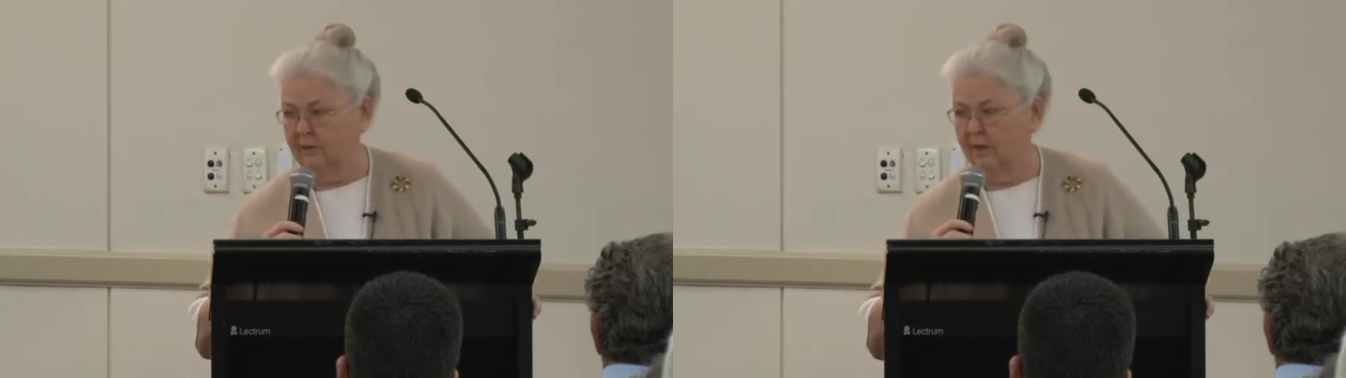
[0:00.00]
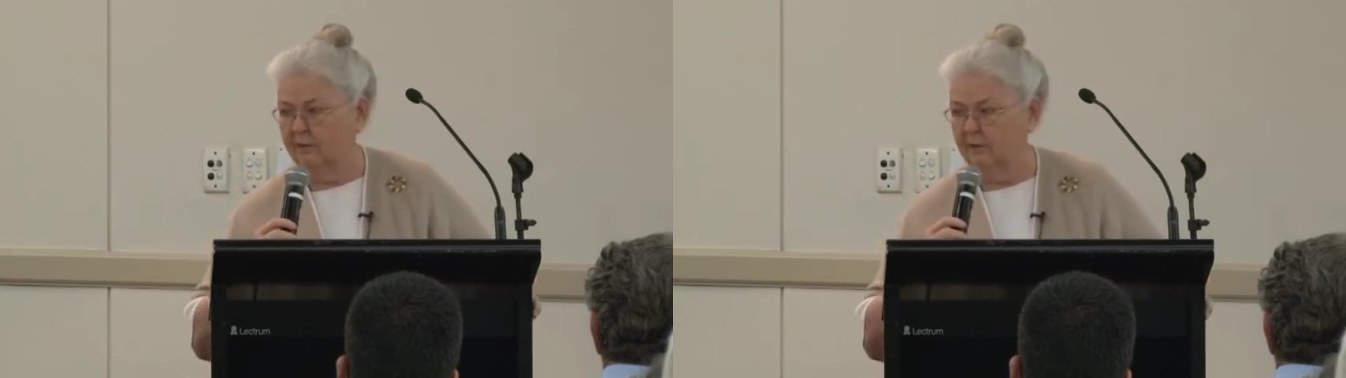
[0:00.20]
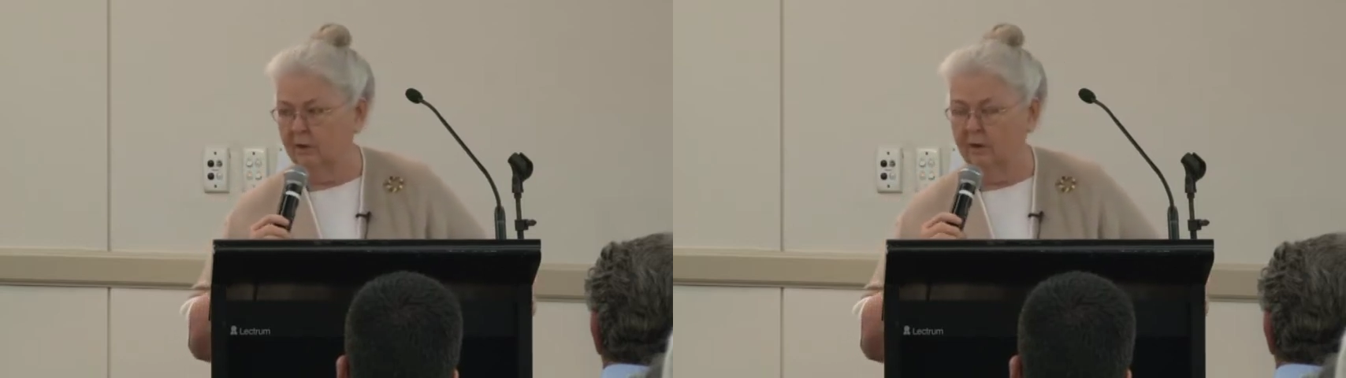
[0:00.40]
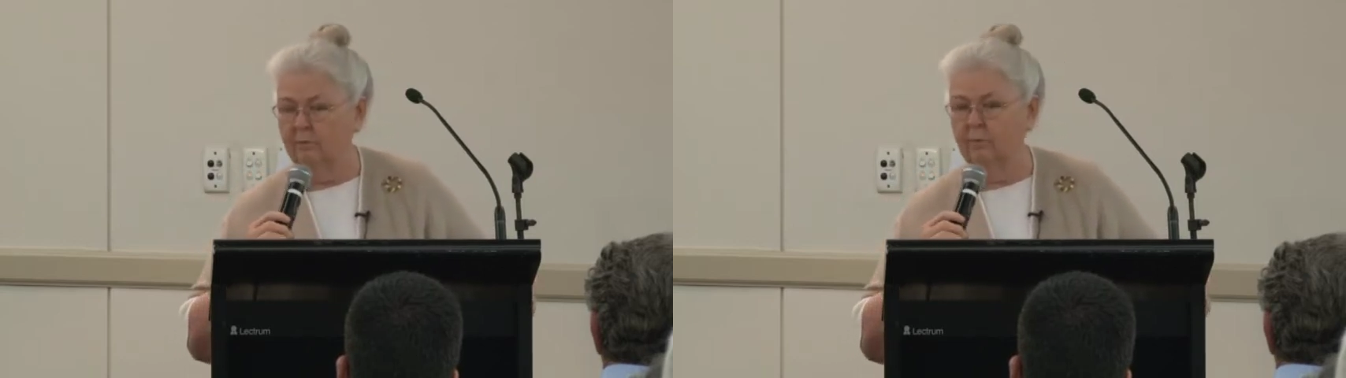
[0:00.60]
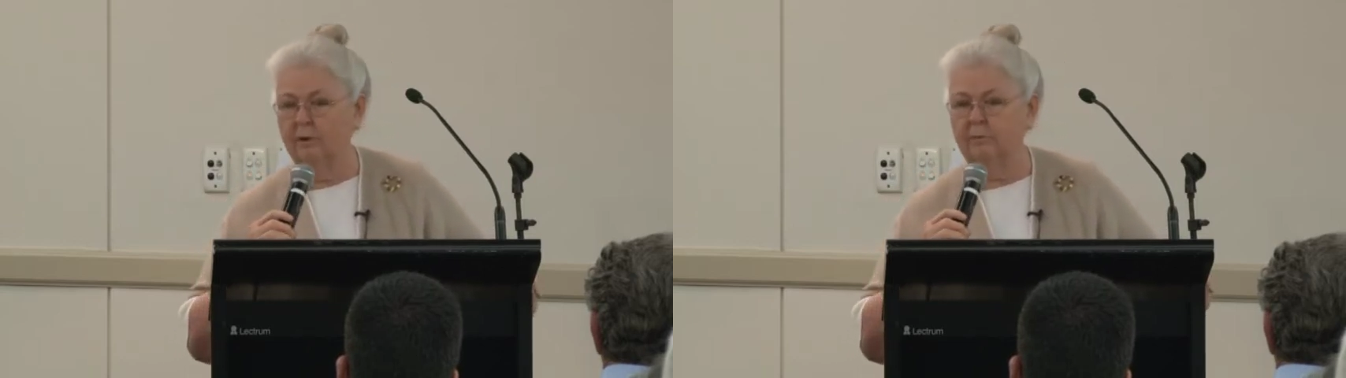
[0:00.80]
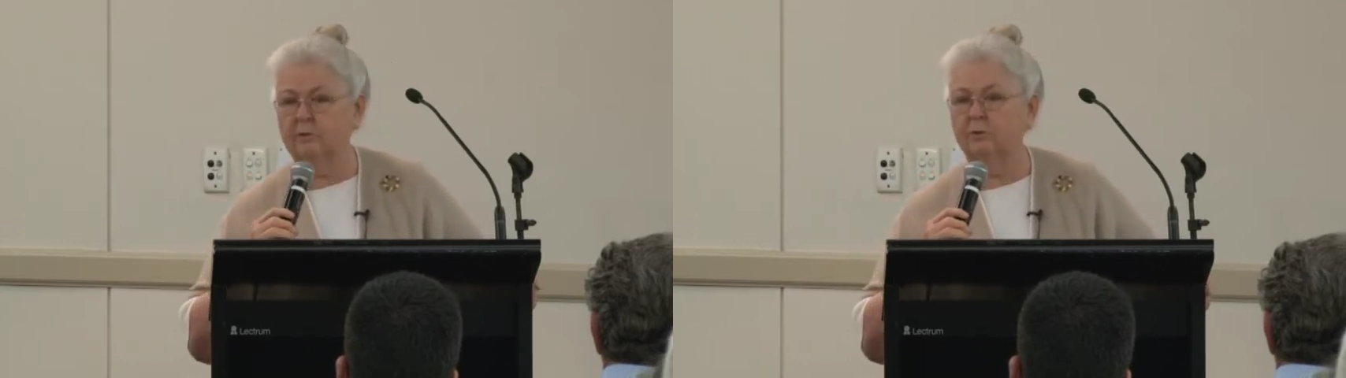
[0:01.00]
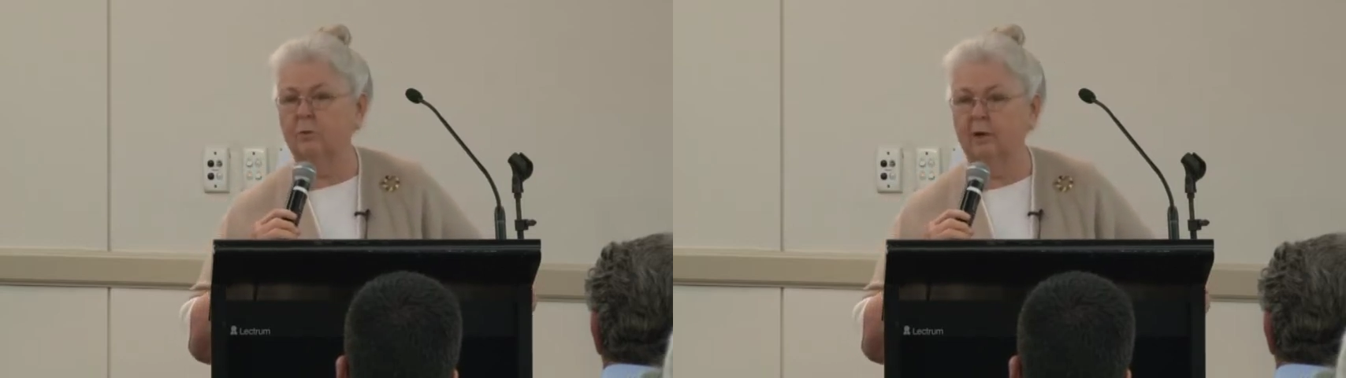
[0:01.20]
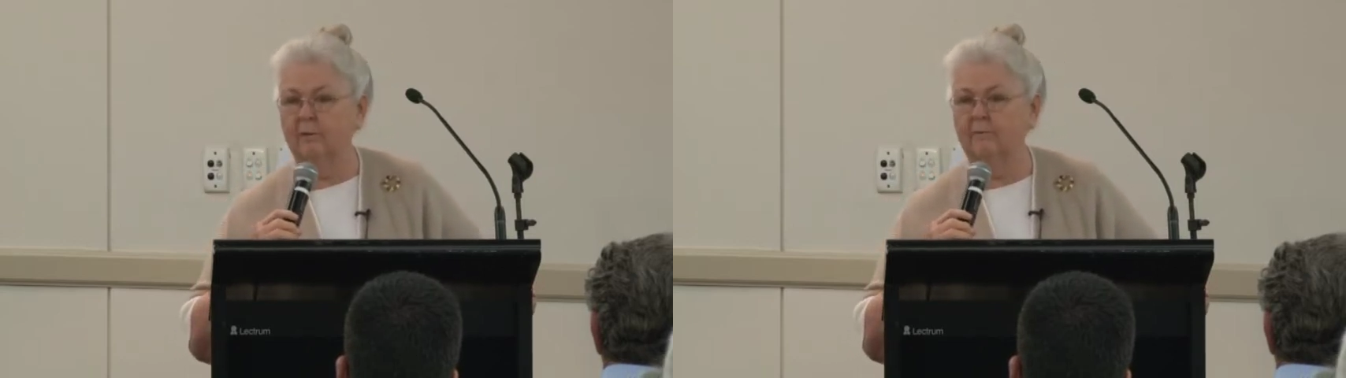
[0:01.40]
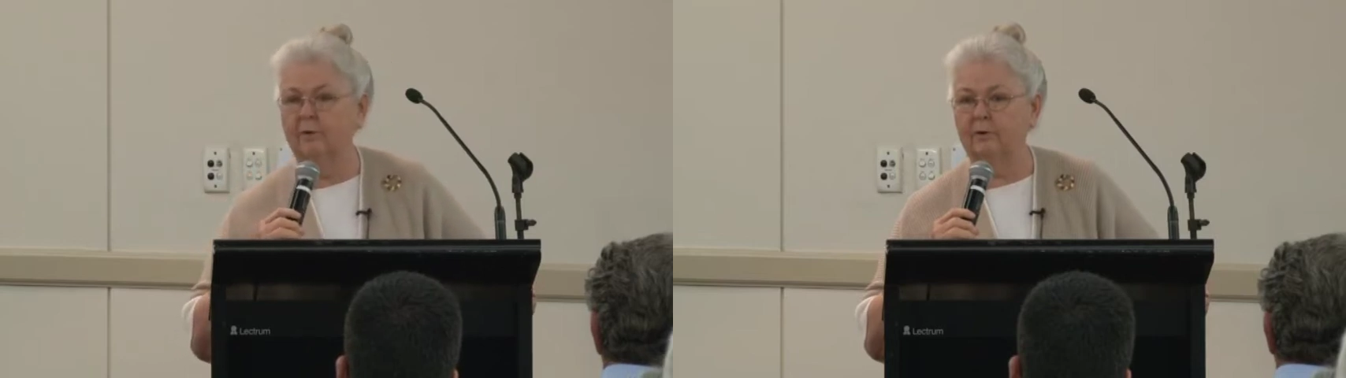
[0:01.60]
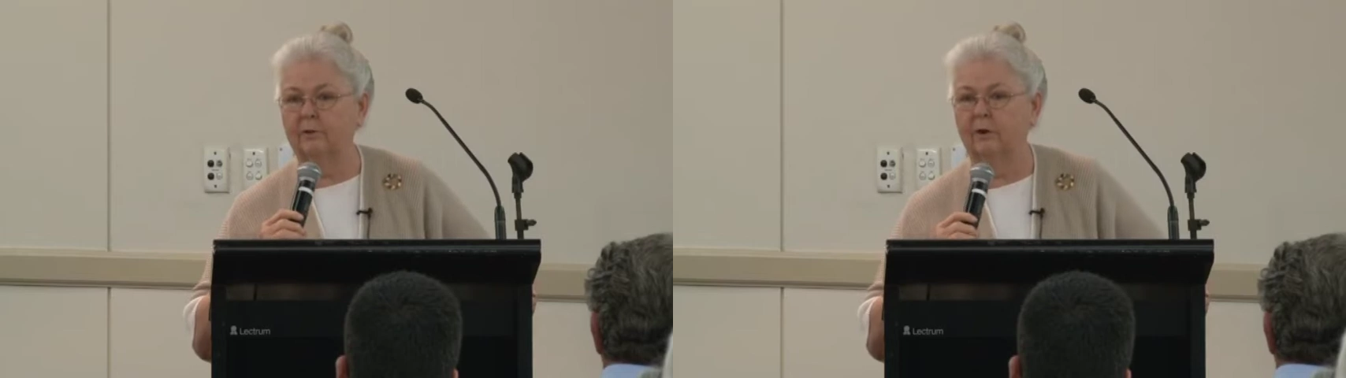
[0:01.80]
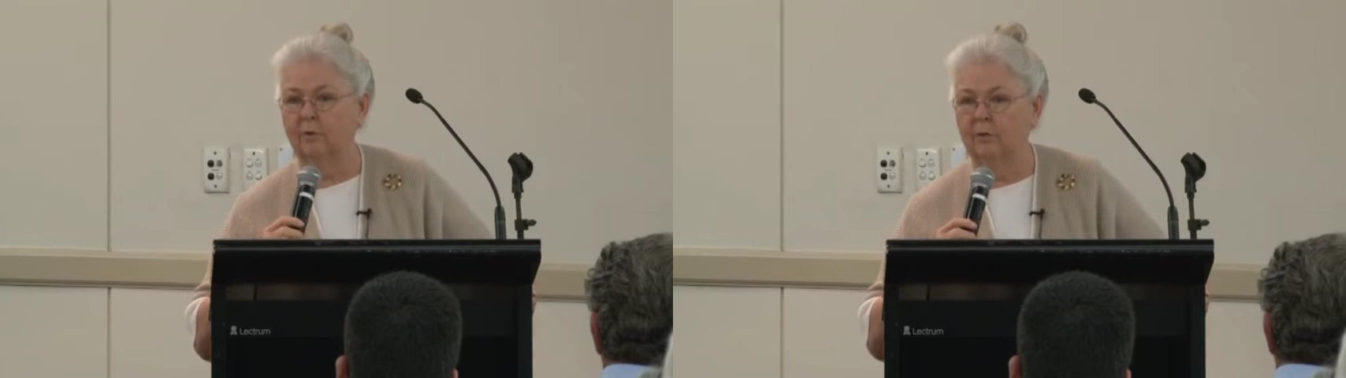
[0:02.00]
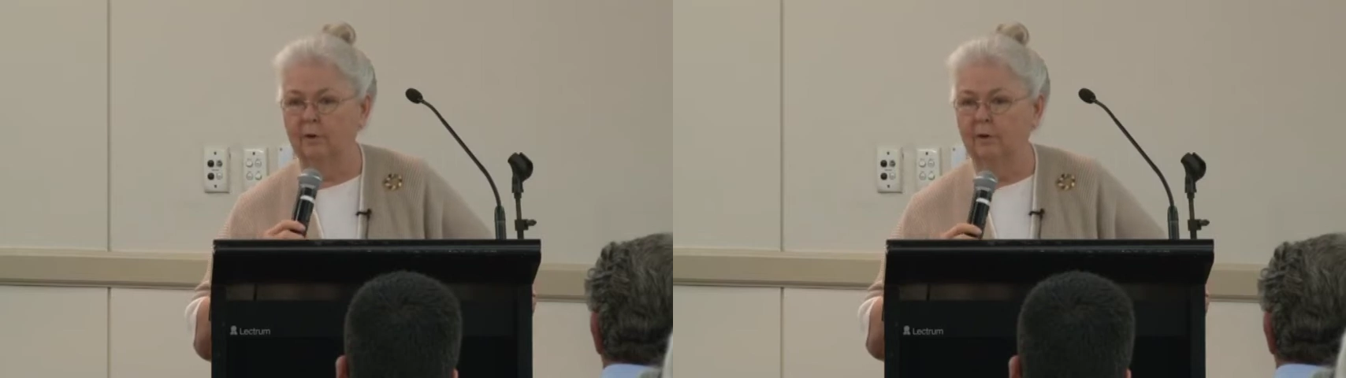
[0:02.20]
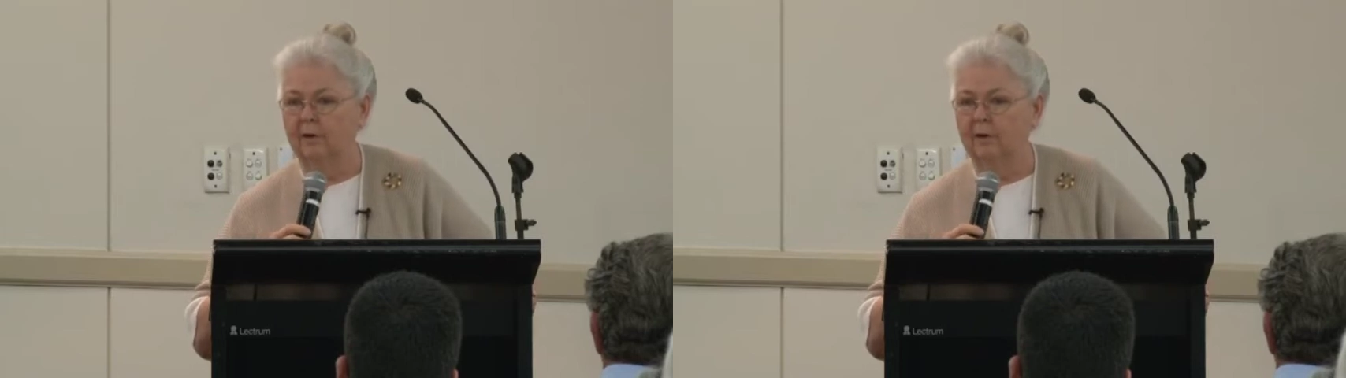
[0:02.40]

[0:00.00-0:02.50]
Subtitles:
I started when I was 12 years old,